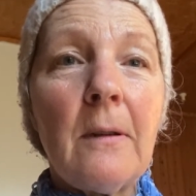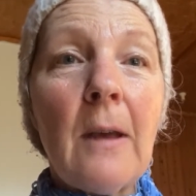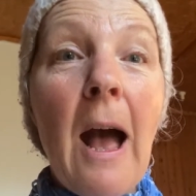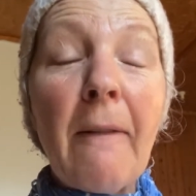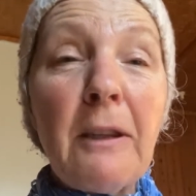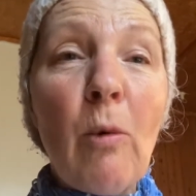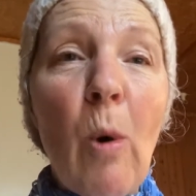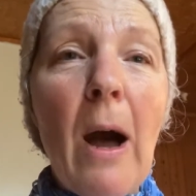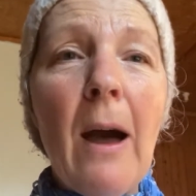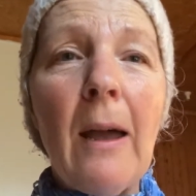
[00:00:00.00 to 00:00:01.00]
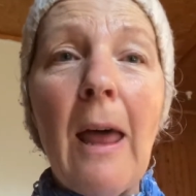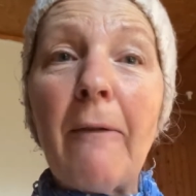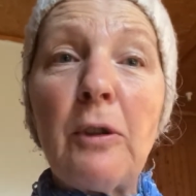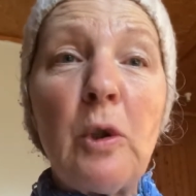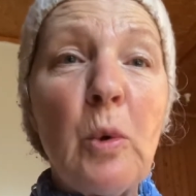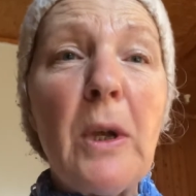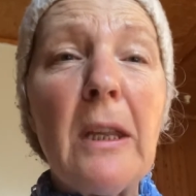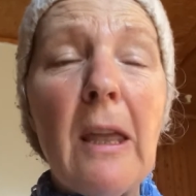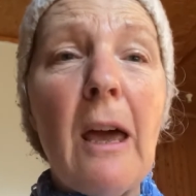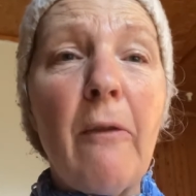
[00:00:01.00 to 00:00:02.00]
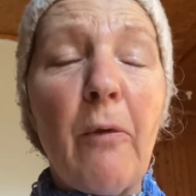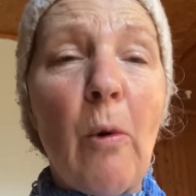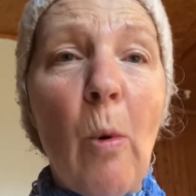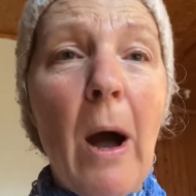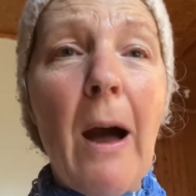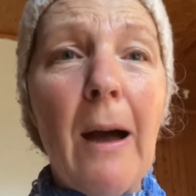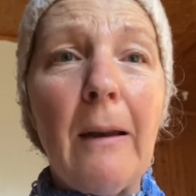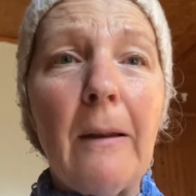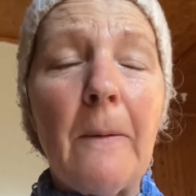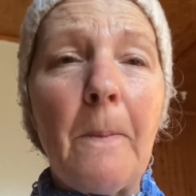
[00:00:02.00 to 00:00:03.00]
After a while, after doing that for a while,